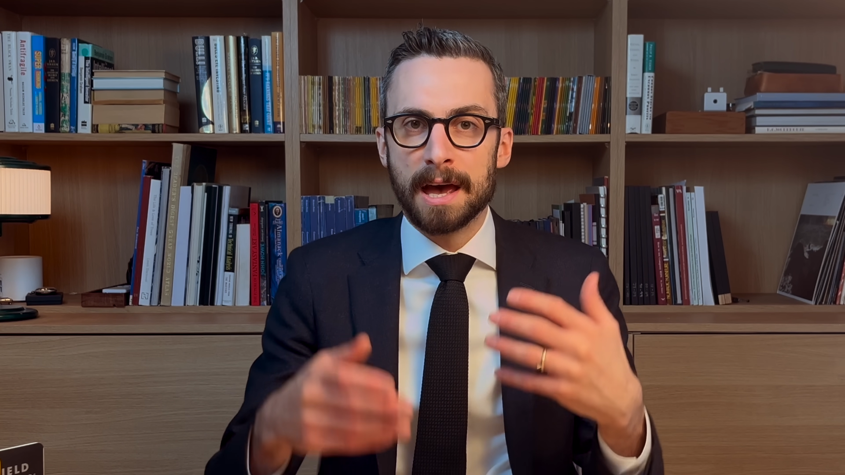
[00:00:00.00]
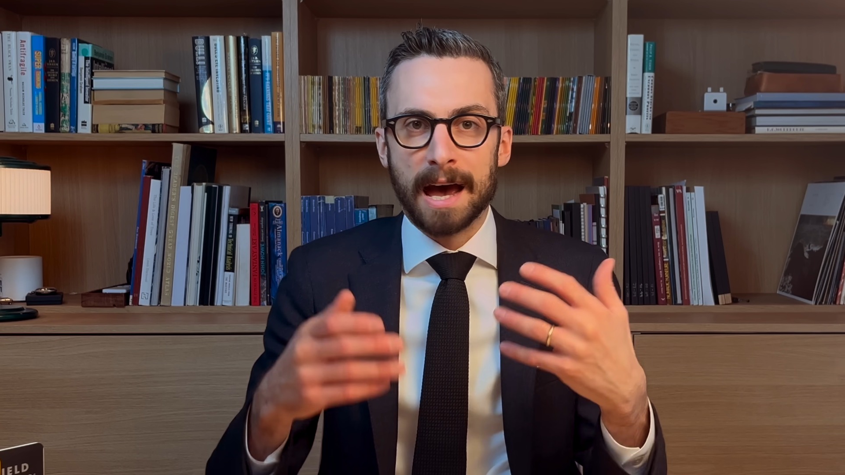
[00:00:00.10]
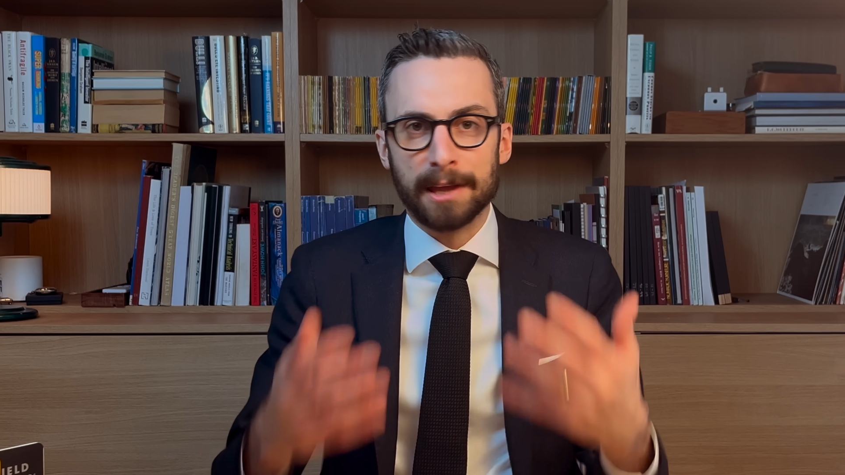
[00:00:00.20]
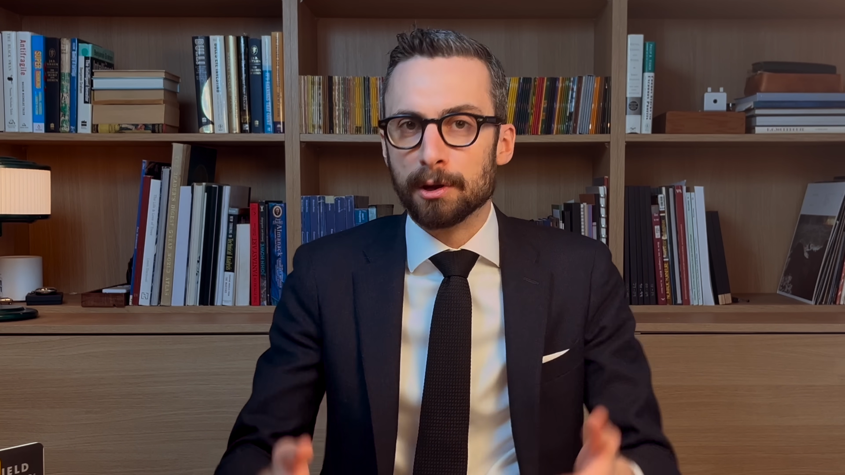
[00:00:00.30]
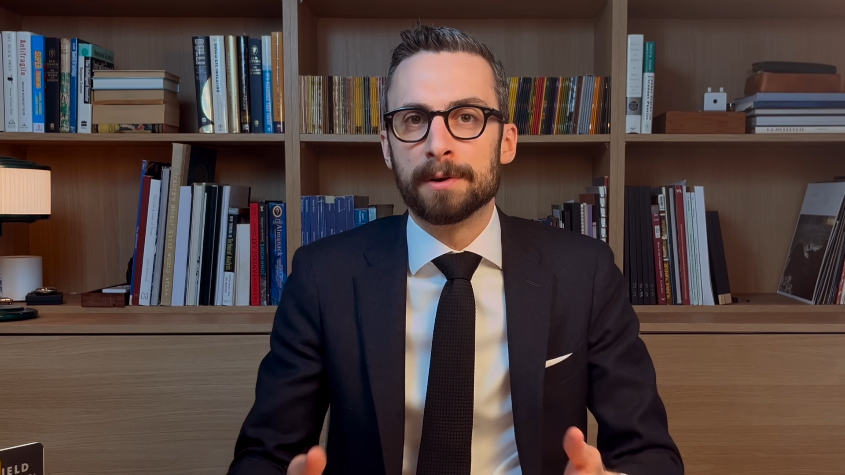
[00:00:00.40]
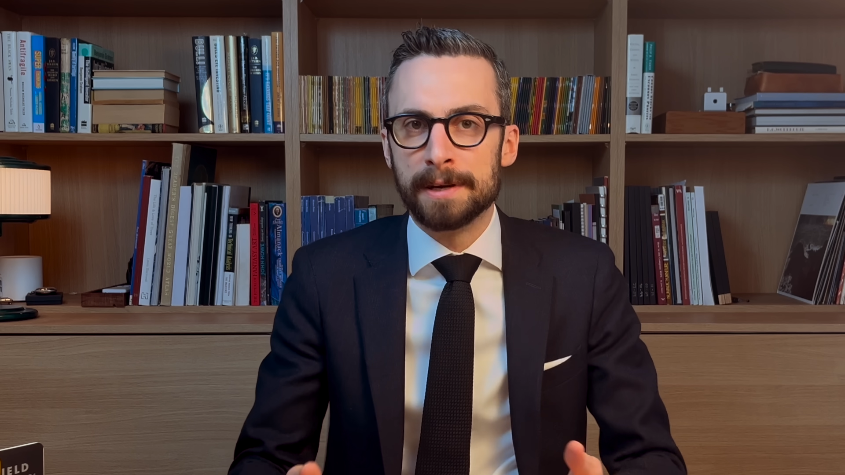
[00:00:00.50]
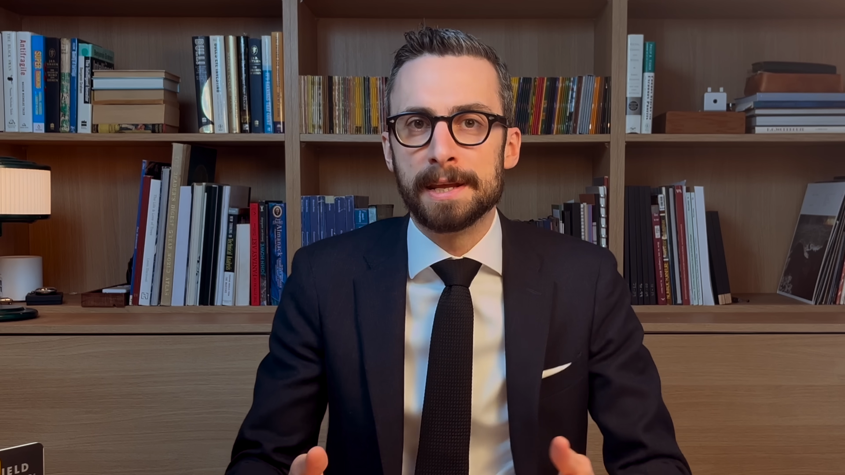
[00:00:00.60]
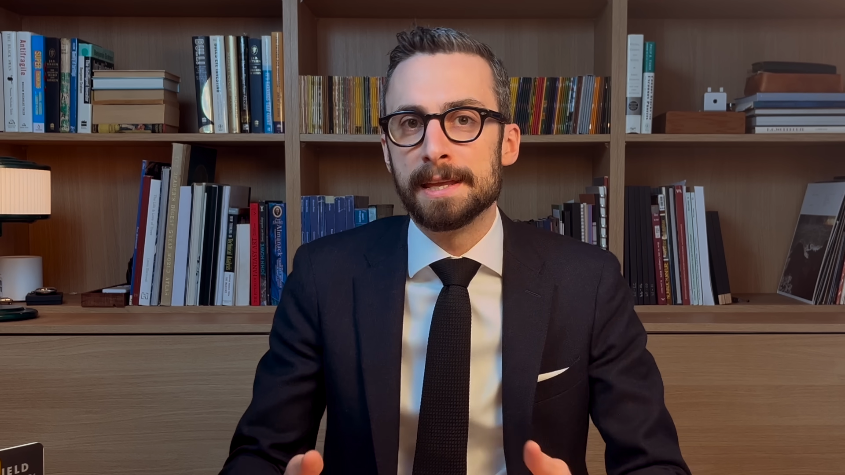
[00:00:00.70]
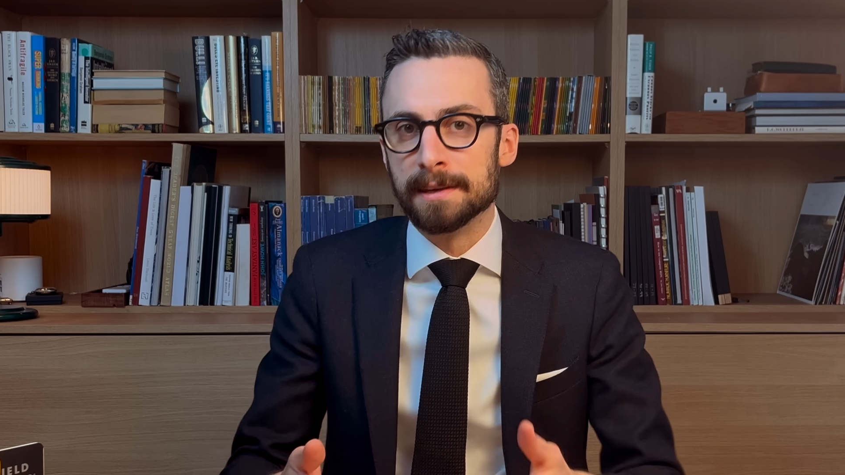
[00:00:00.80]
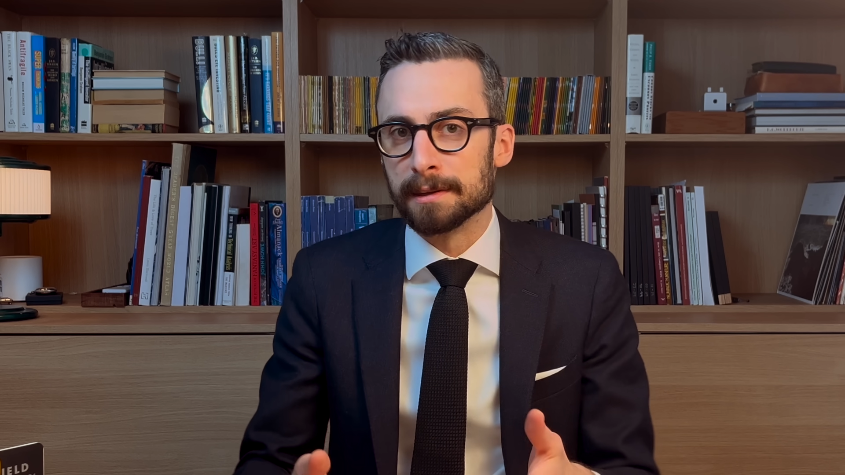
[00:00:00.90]
I don't
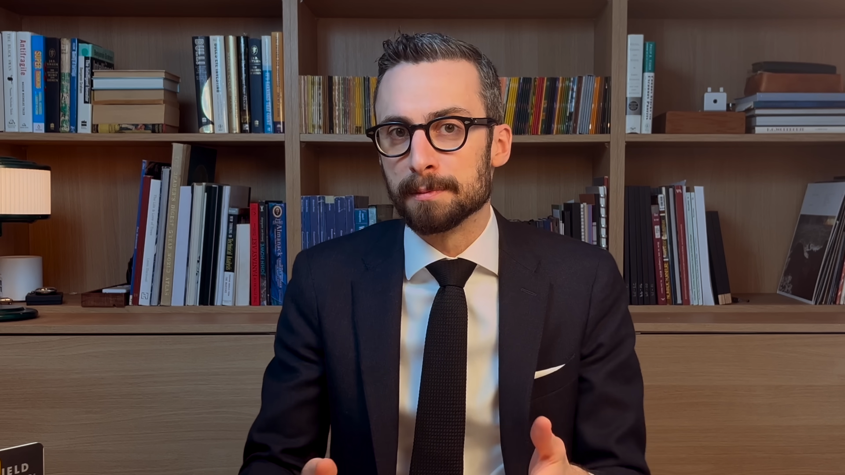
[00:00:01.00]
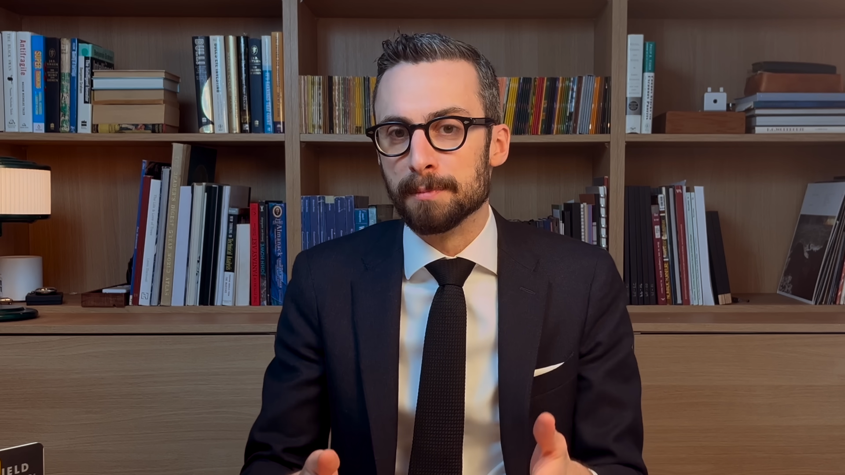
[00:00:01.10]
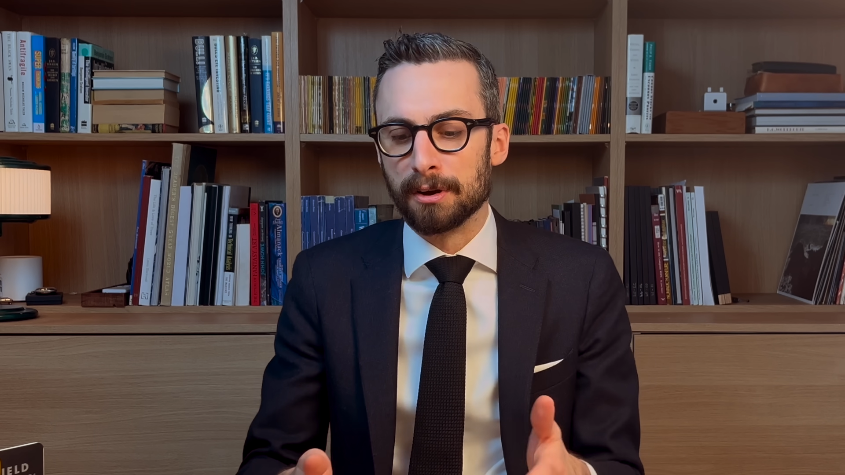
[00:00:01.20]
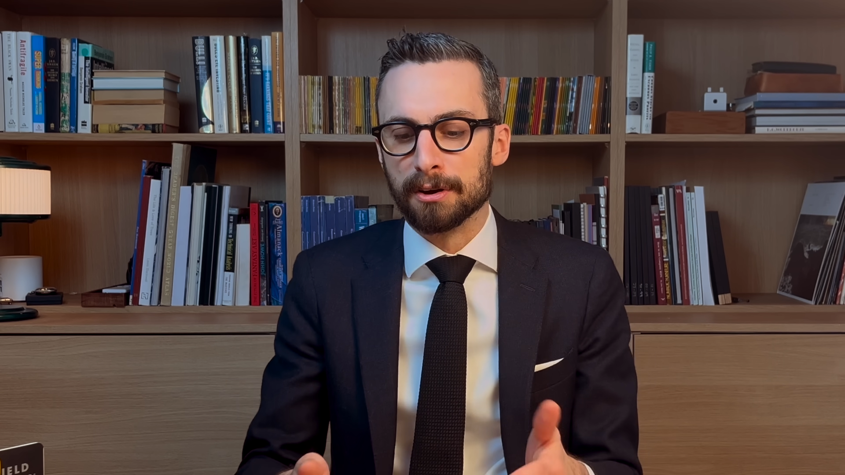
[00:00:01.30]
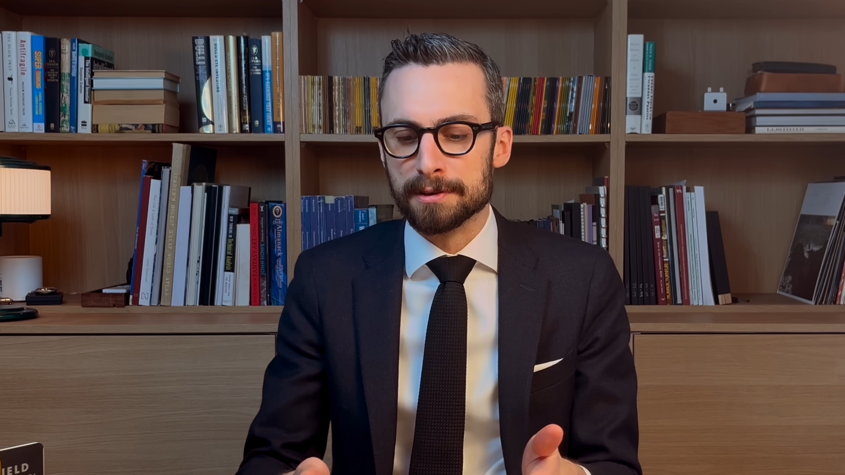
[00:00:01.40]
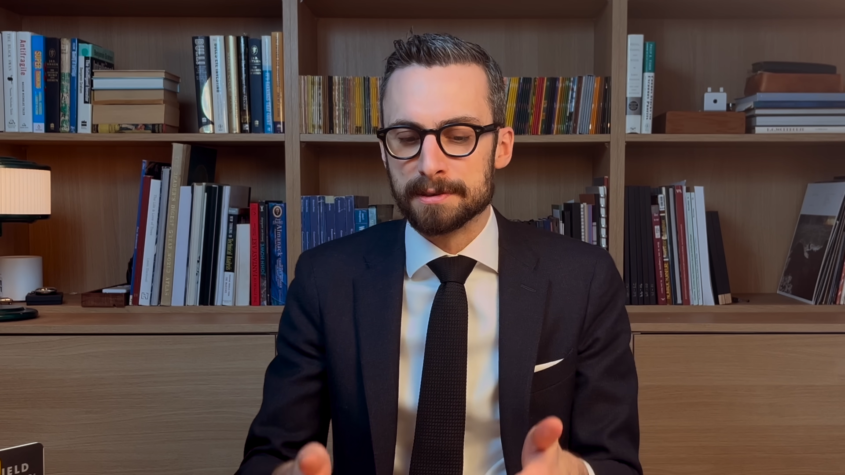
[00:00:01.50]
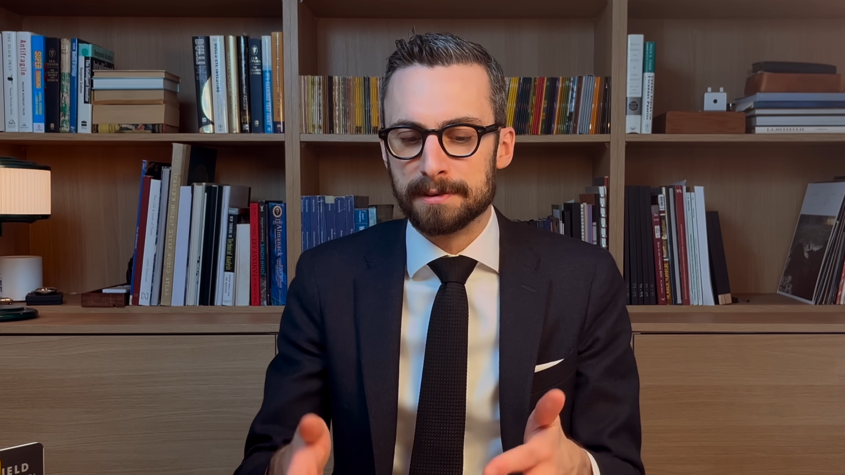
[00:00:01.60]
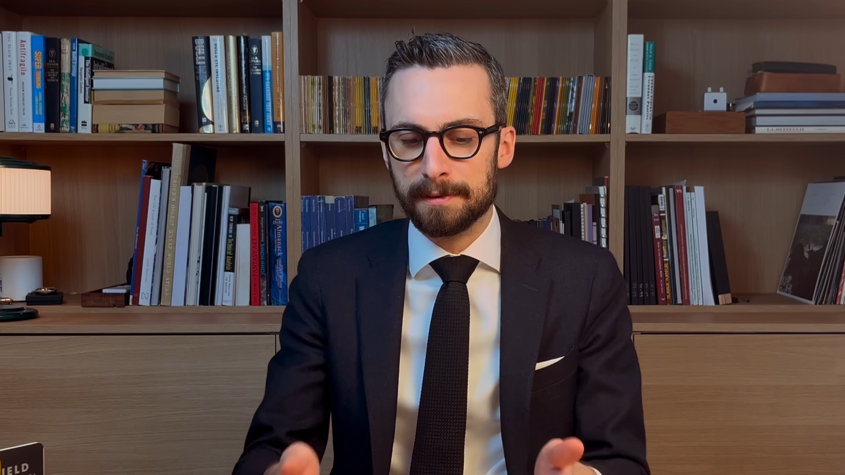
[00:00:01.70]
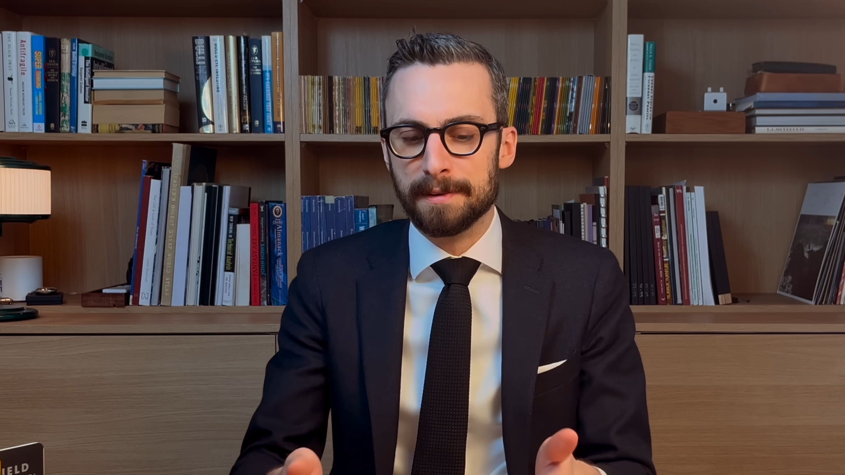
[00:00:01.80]
need it because